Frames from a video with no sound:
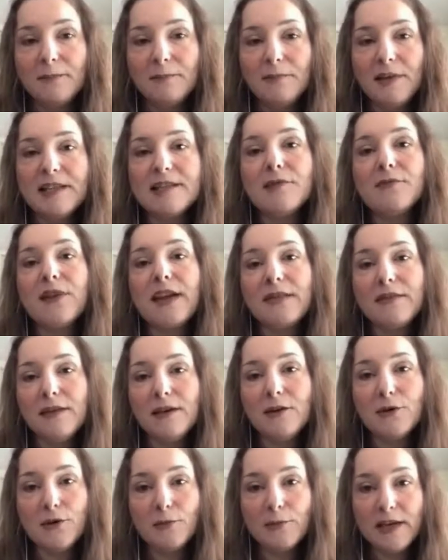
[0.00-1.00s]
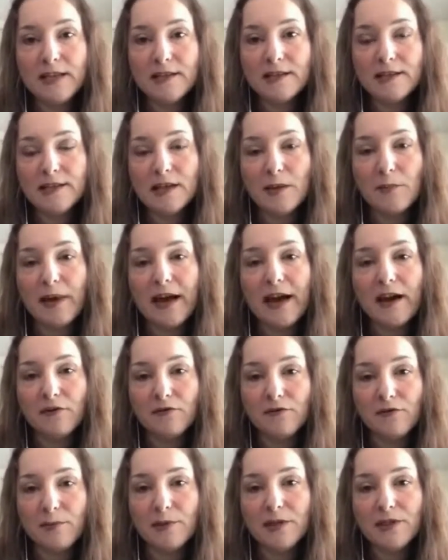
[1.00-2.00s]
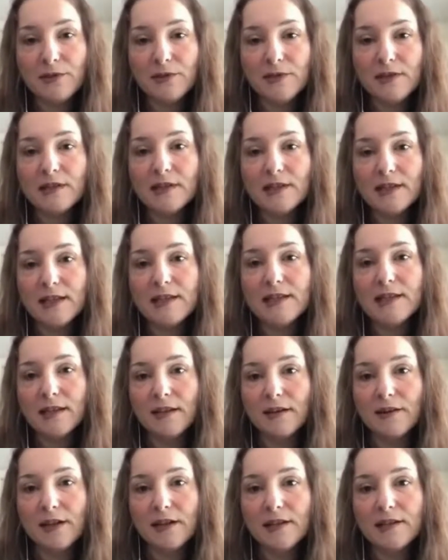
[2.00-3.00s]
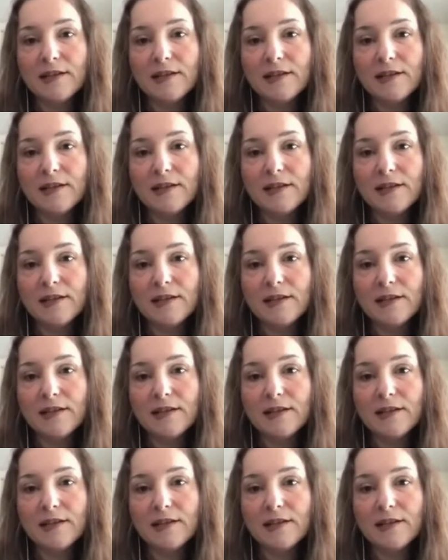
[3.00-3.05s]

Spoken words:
It's Randy Goodman's Empowering Women to Succeed series.